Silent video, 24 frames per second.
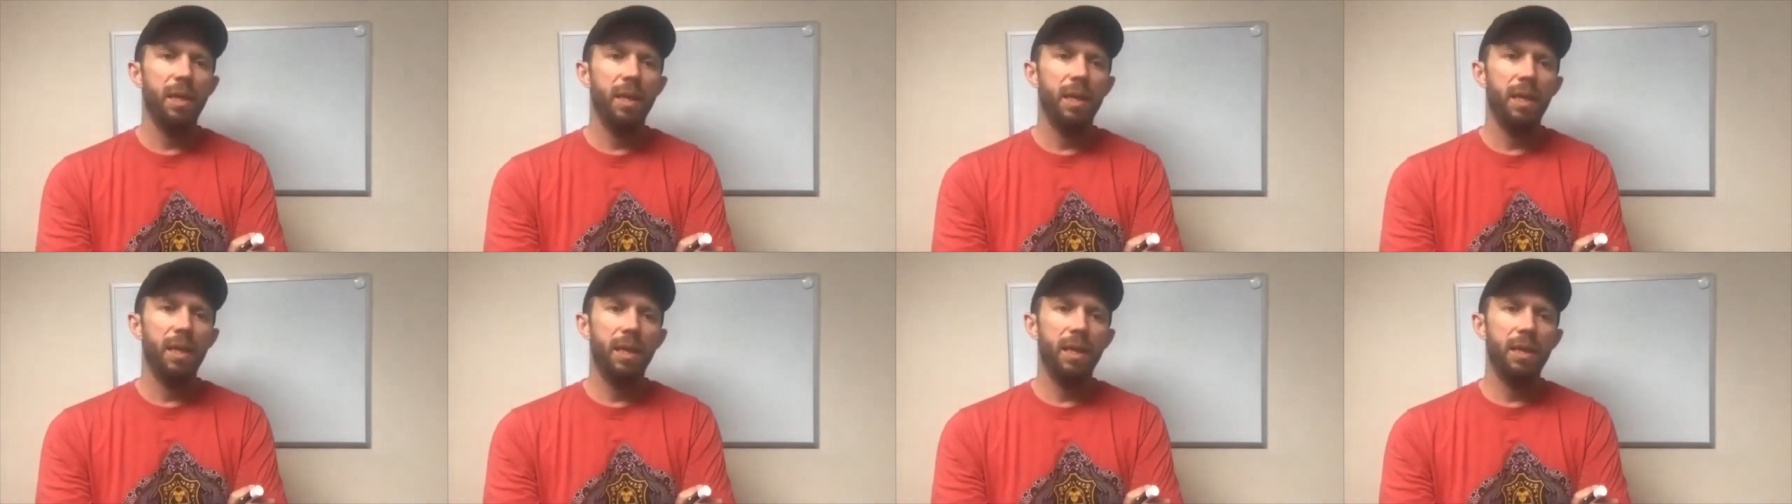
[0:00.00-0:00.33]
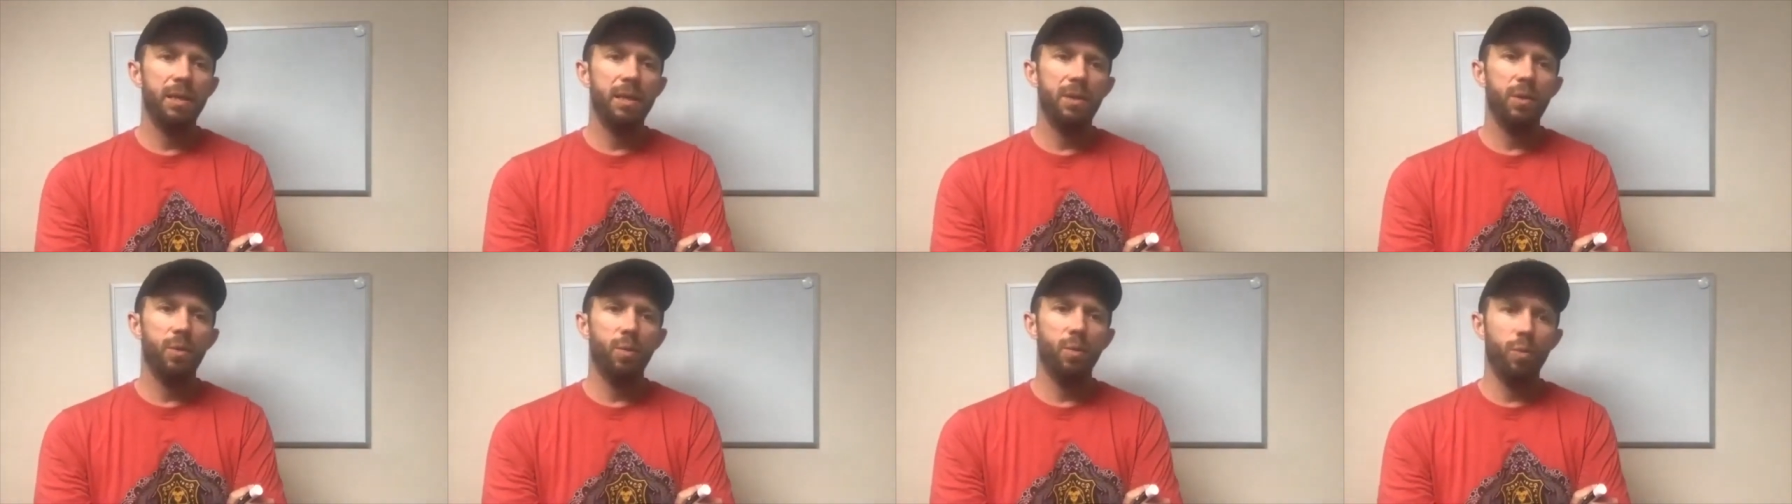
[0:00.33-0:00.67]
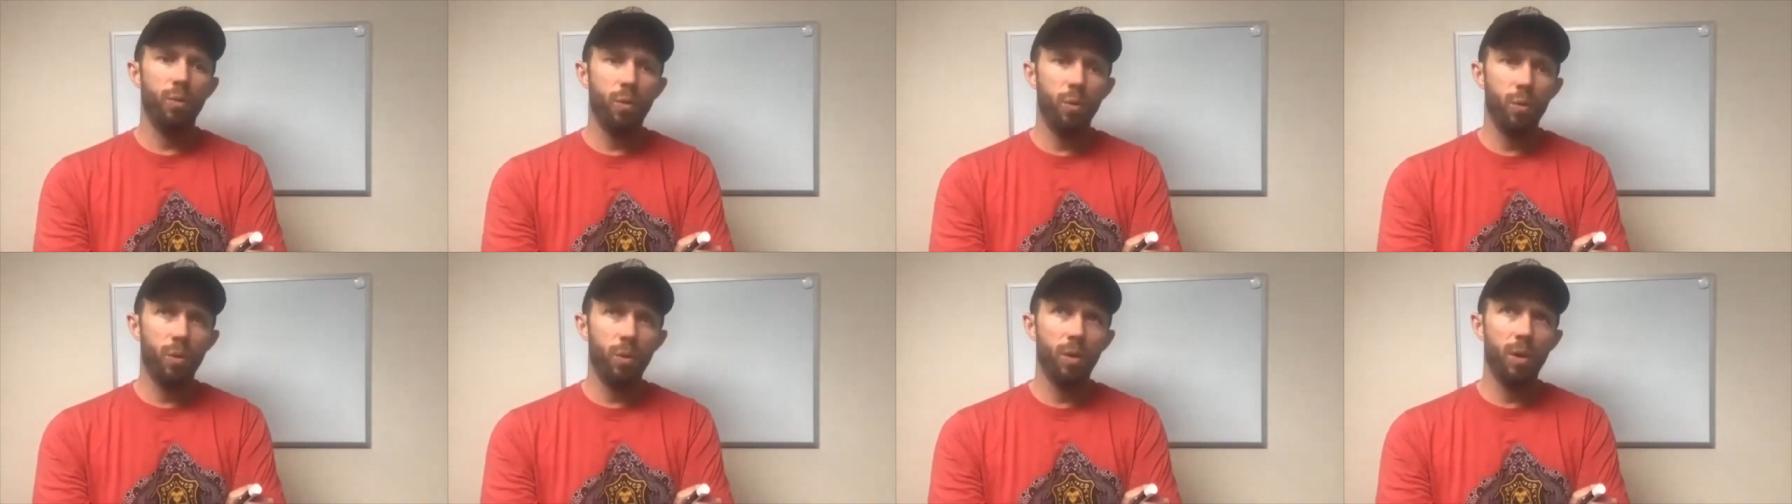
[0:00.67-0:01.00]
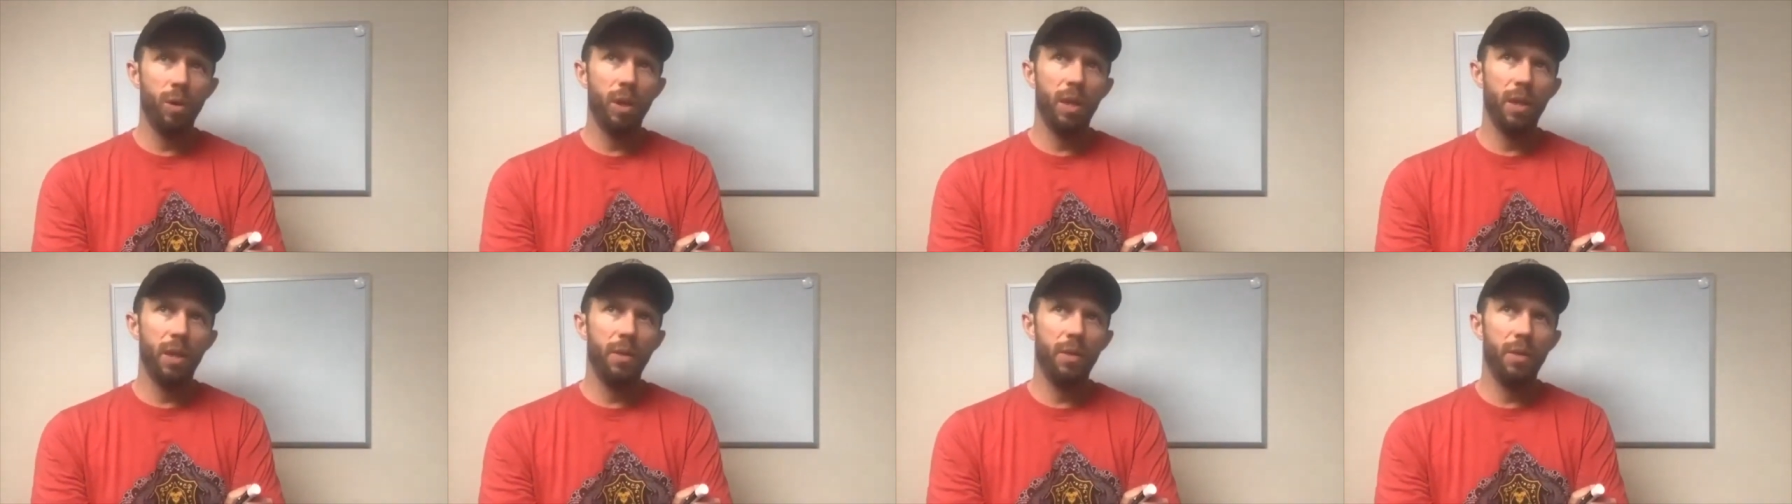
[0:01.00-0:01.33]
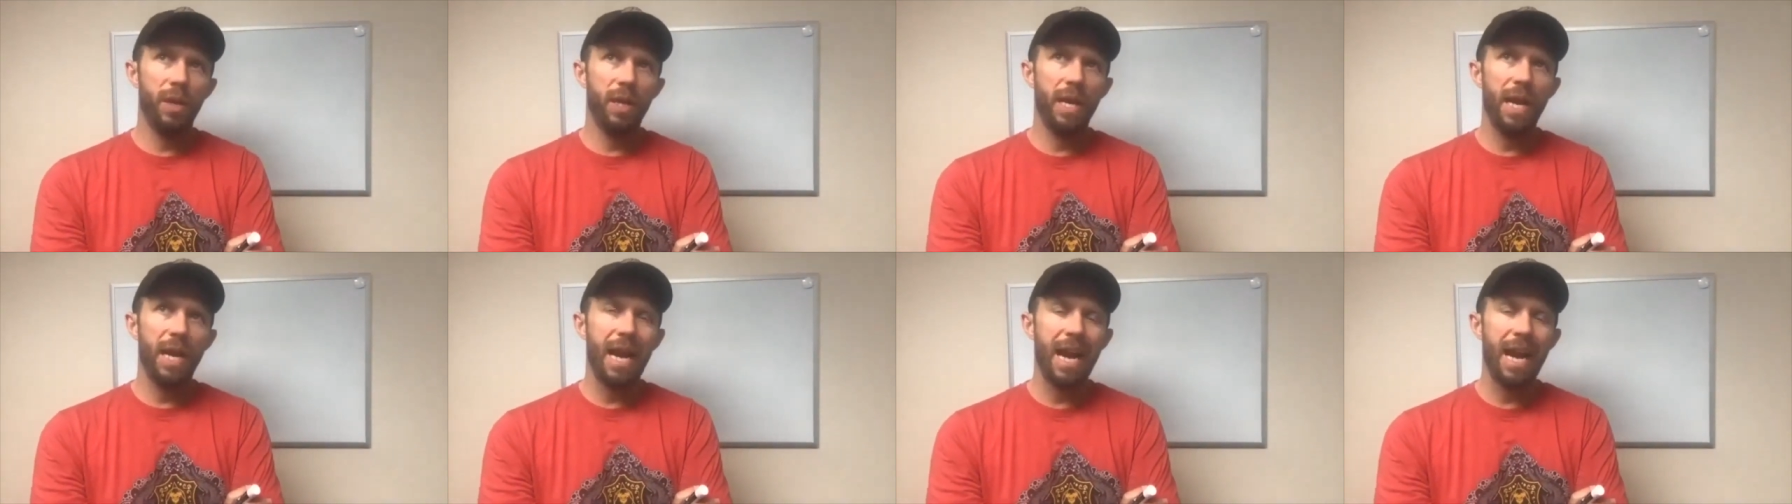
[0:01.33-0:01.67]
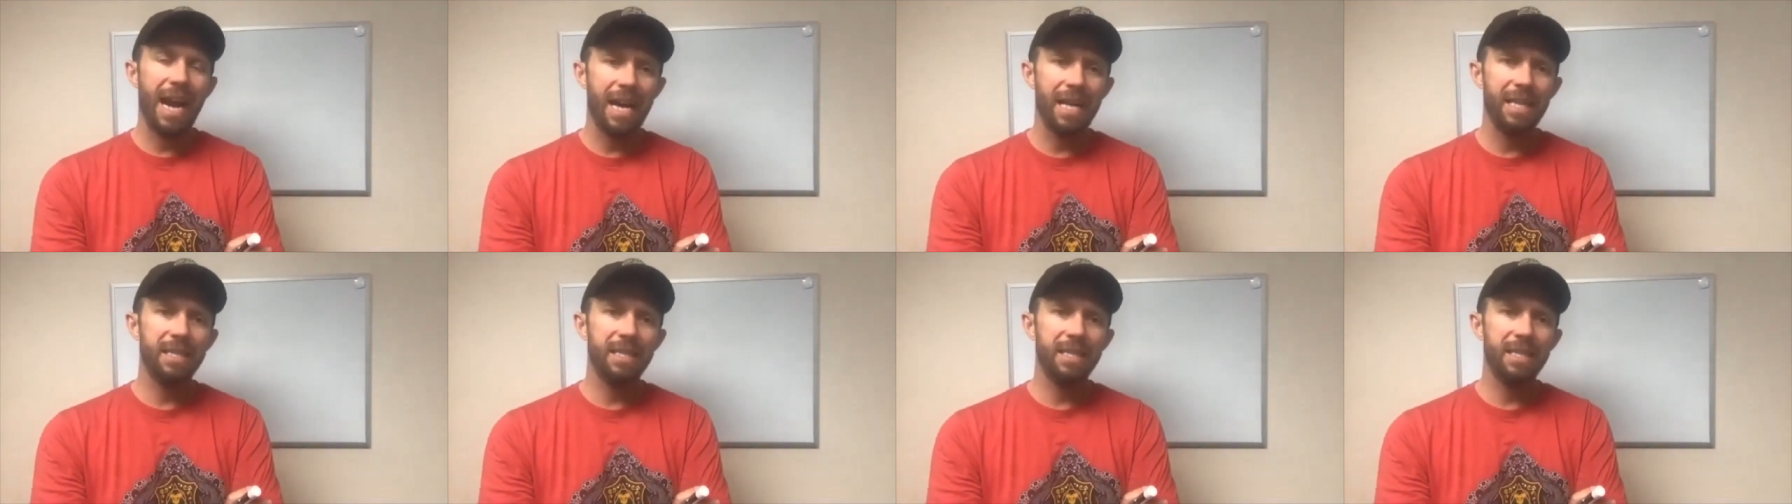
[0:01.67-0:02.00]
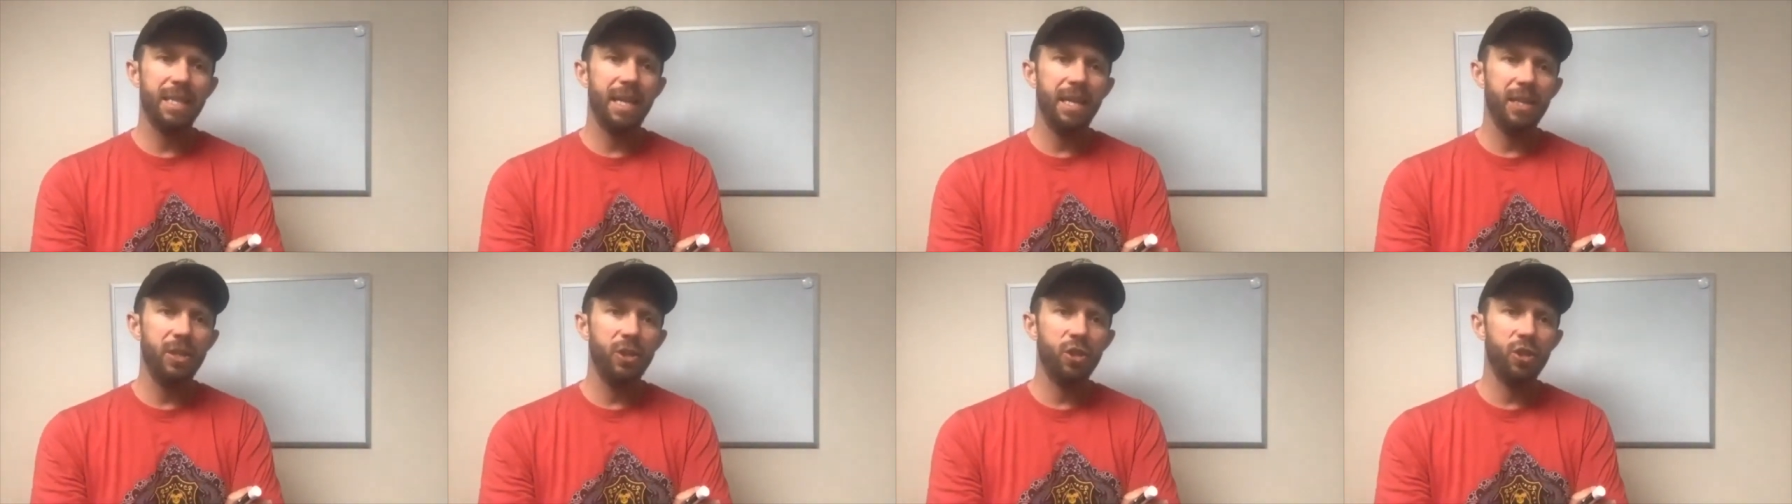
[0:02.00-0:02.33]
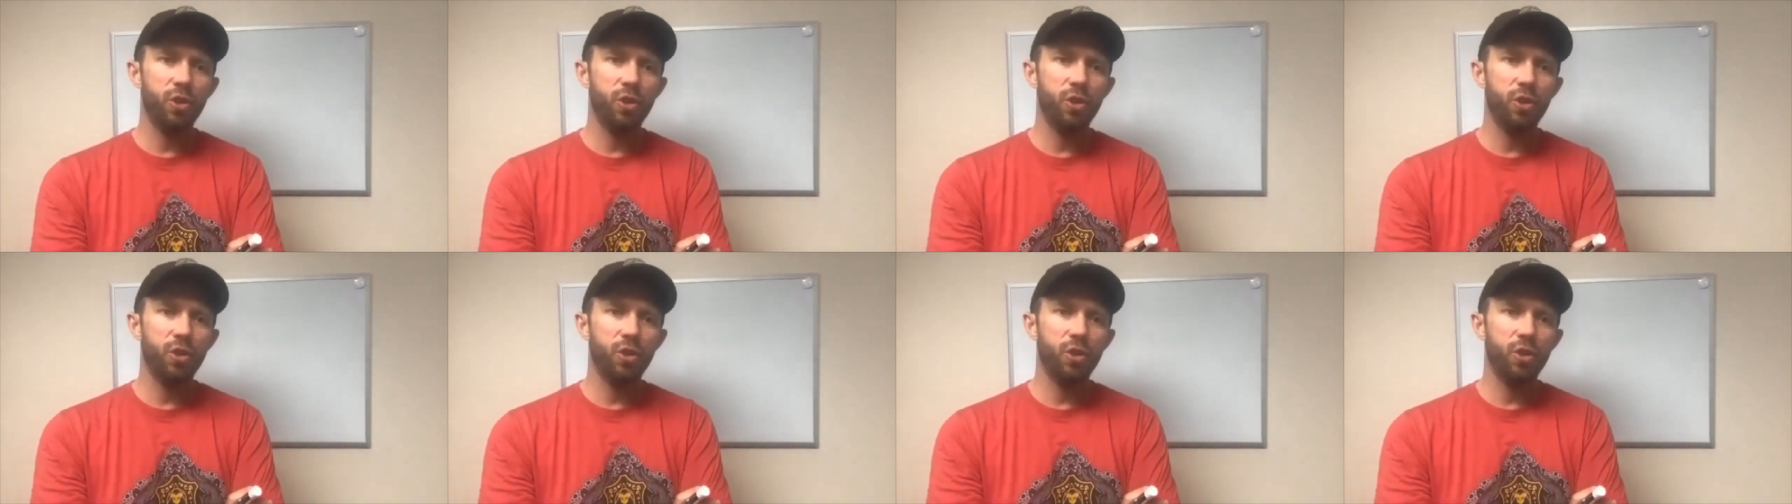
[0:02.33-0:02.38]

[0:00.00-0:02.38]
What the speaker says: It's a rule that has a